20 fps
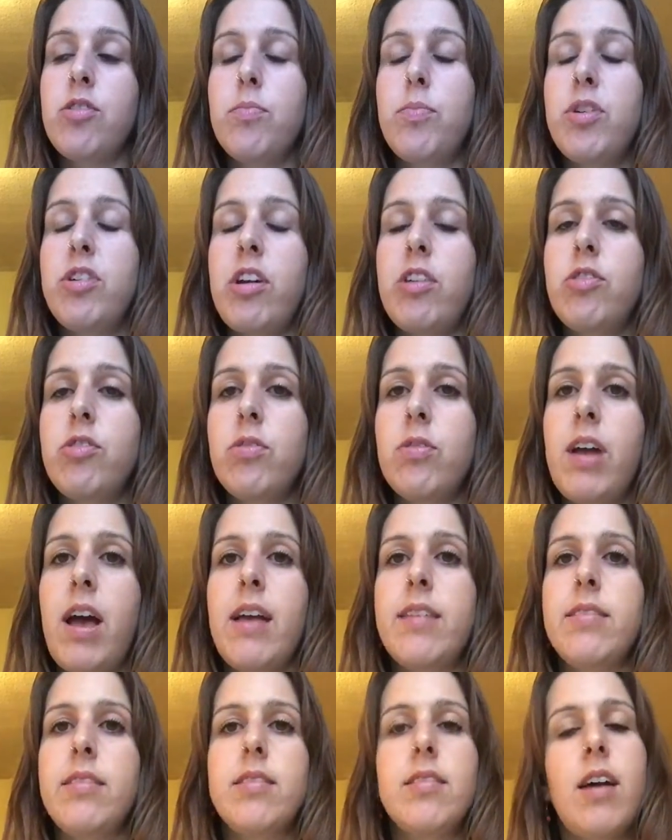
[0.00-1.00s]
progesterone
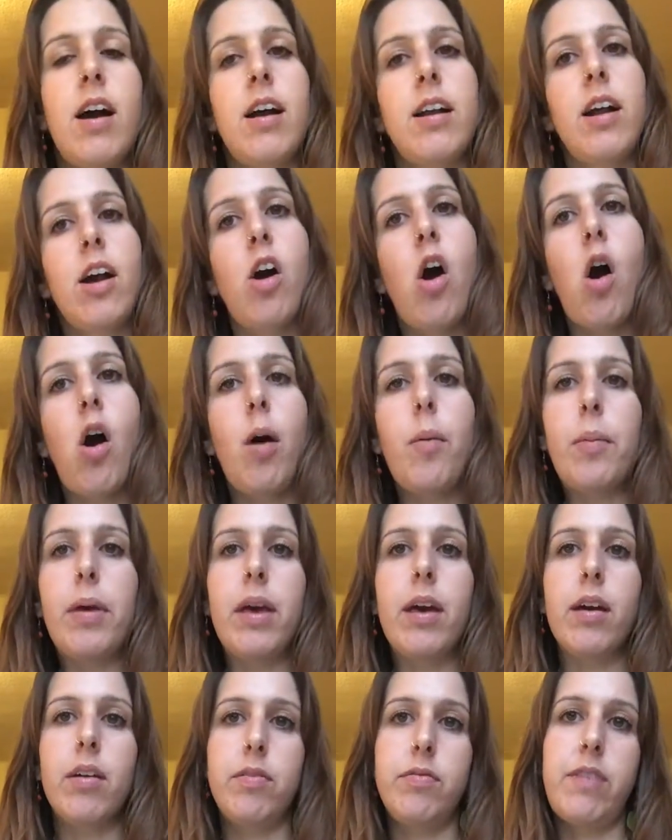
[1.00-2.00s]
has this kind of
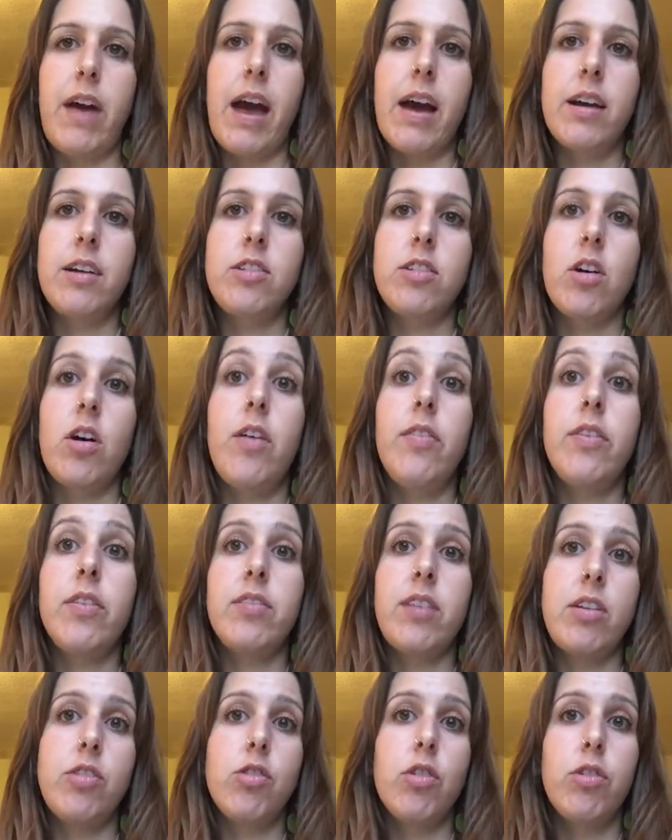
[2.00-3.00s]
calming effect on the
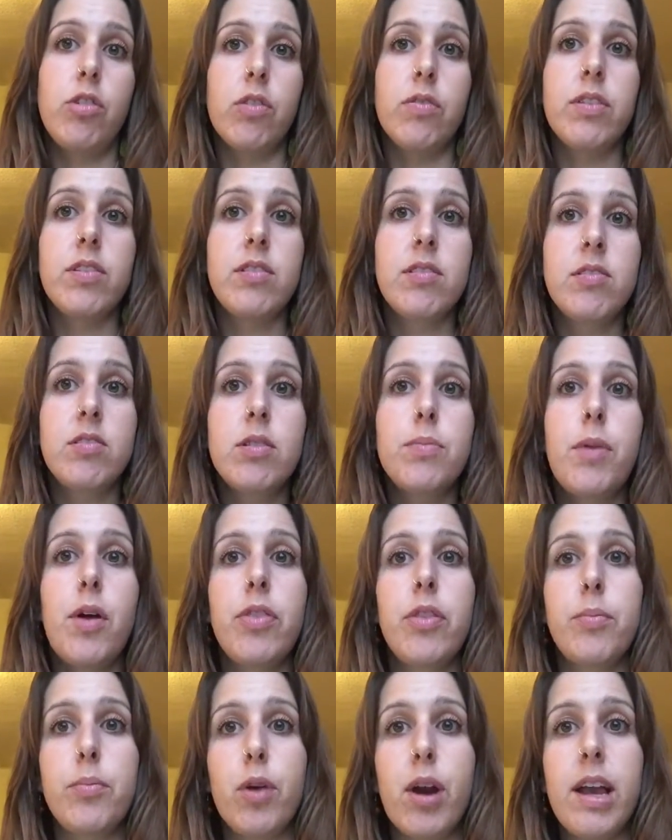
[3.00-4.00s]
central nervous system,
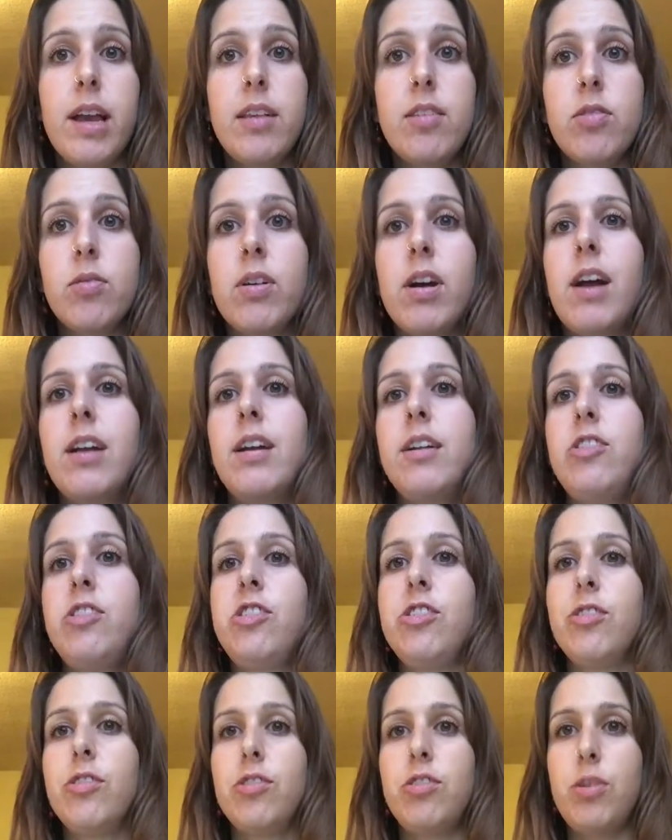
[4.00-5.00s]
on the brain, so it kind of
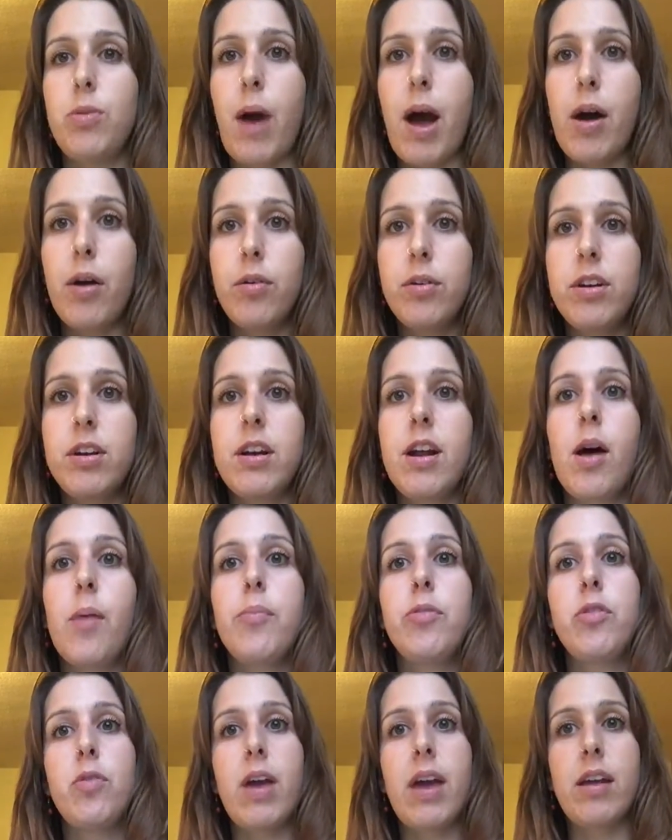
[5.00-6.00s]
chills you out and
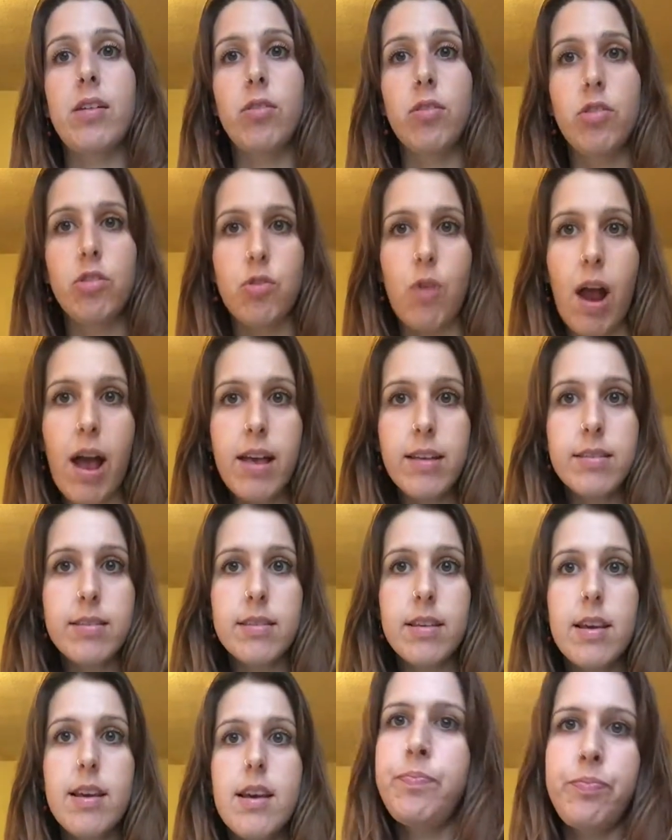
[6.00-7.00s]
helps you handle
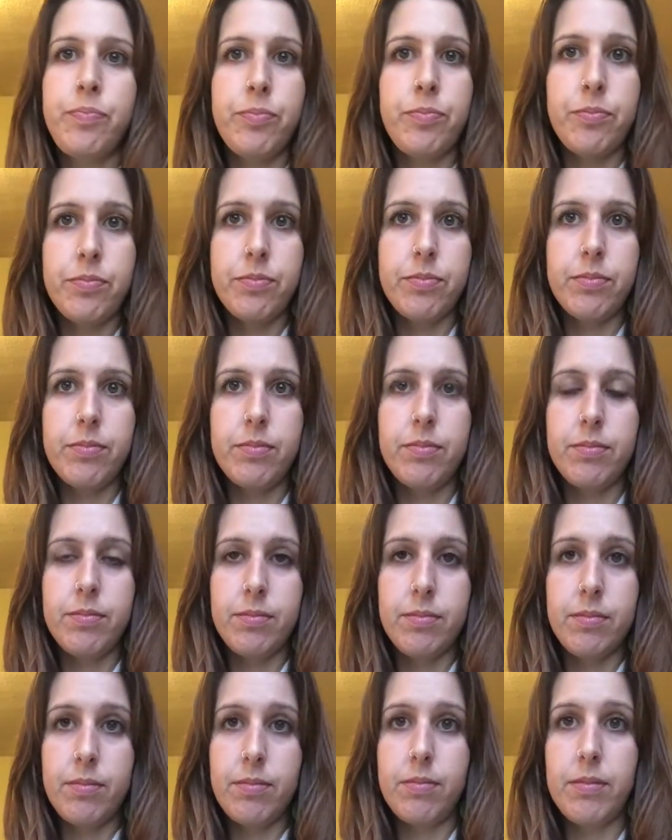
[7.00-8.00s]
stress.
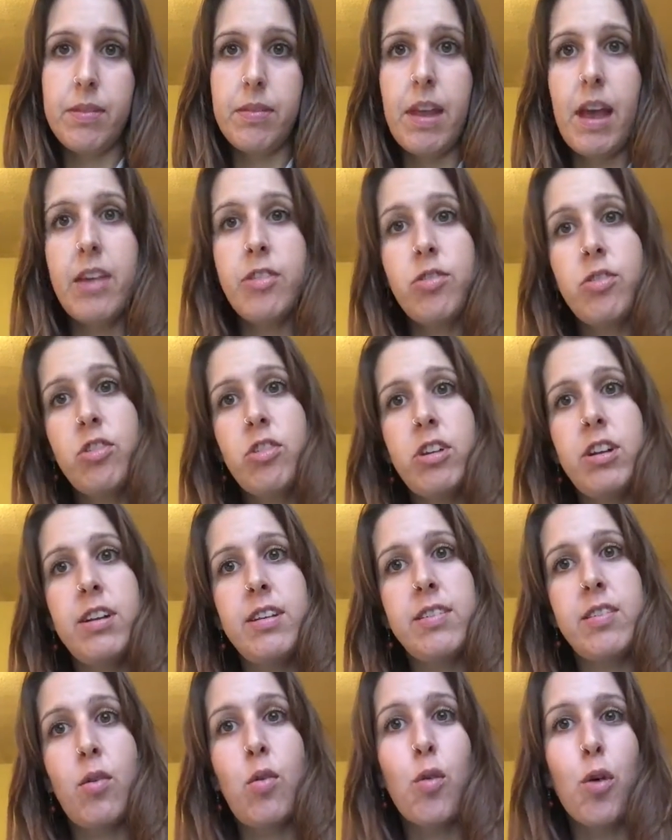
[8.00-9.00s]
Estrogen
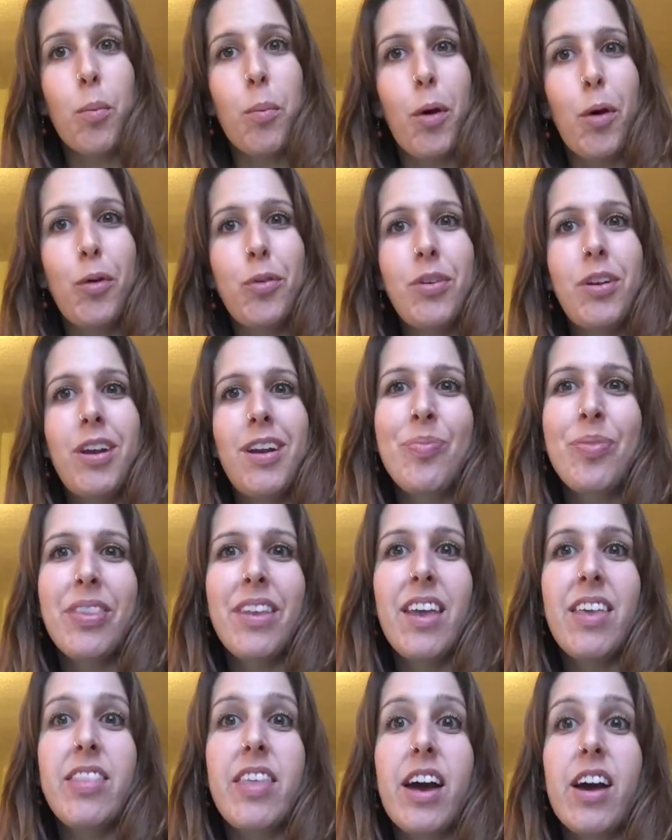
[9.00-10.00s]
is a hormone
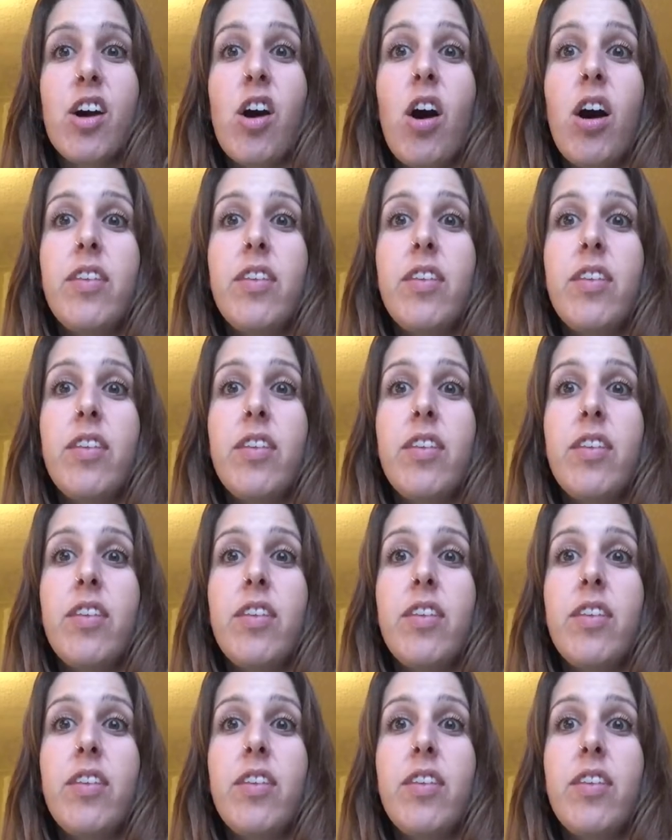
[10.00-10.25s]
that